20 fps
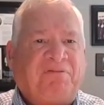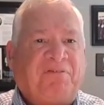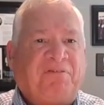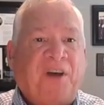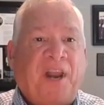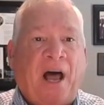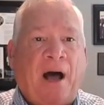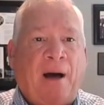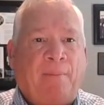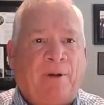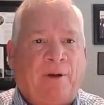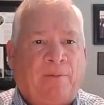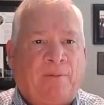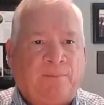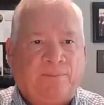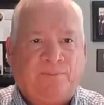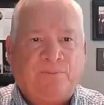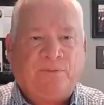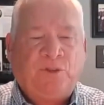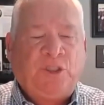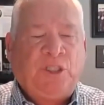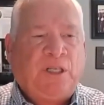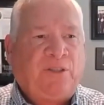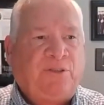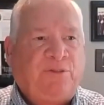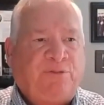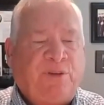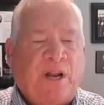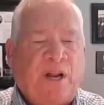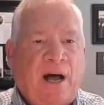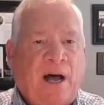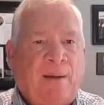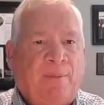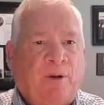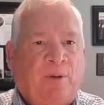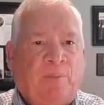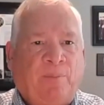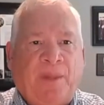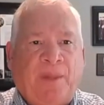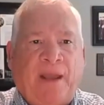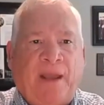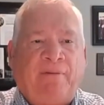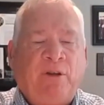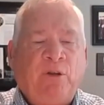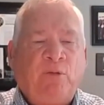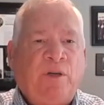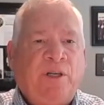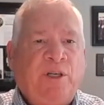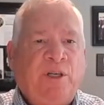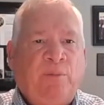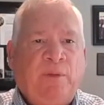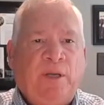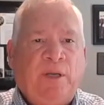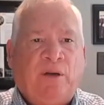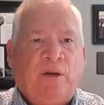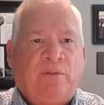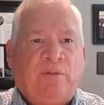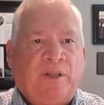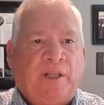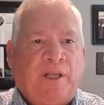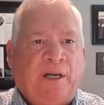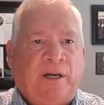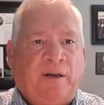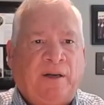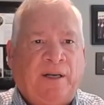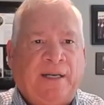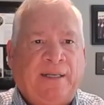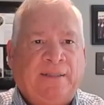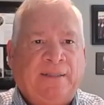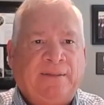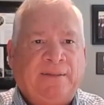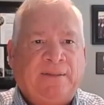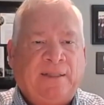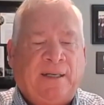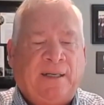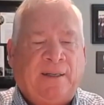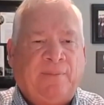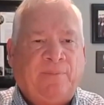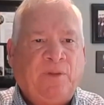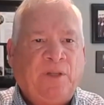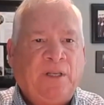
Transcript: Phenomenal, just phenomenal. Everyone you meet over there is uh,